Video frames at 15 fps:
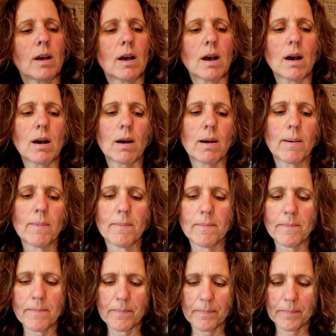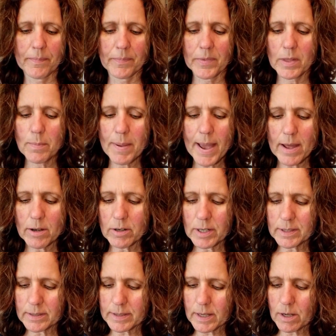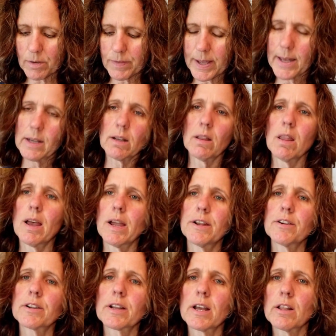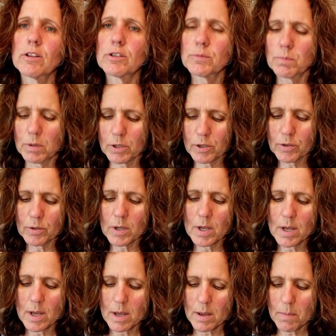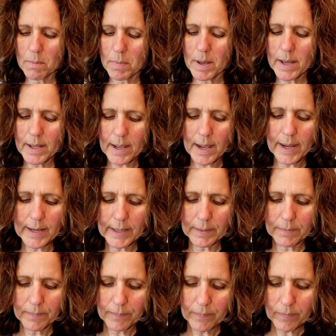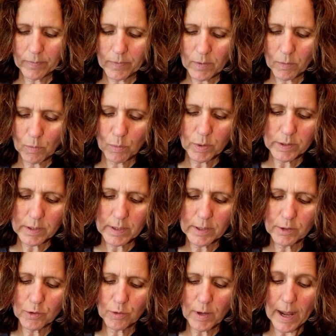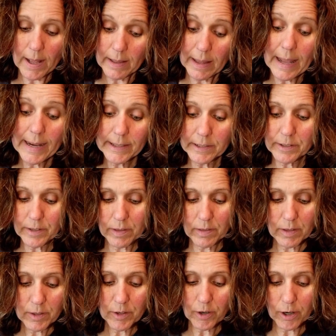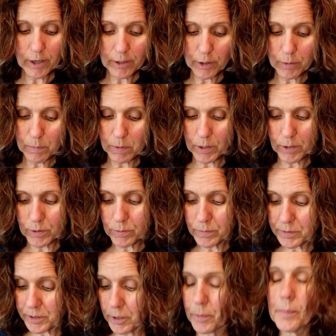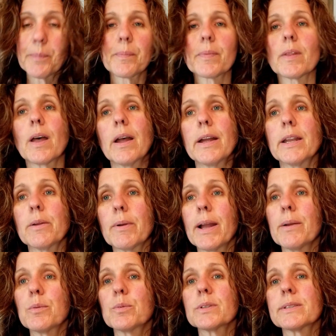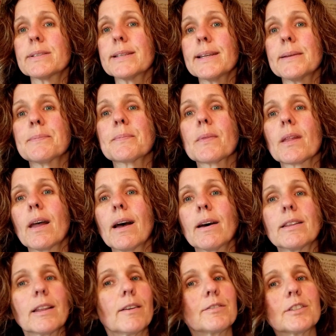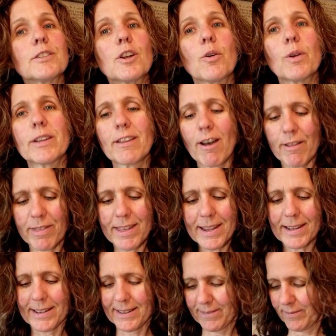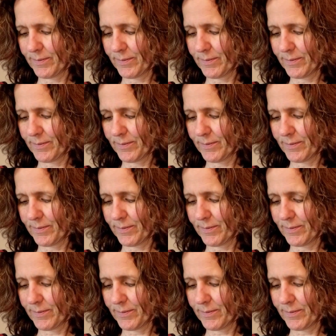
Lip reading: The pattern itself had a lighter colored blue, but I liked the darker blue. So anyway, we'll see. Love to know what y'all think.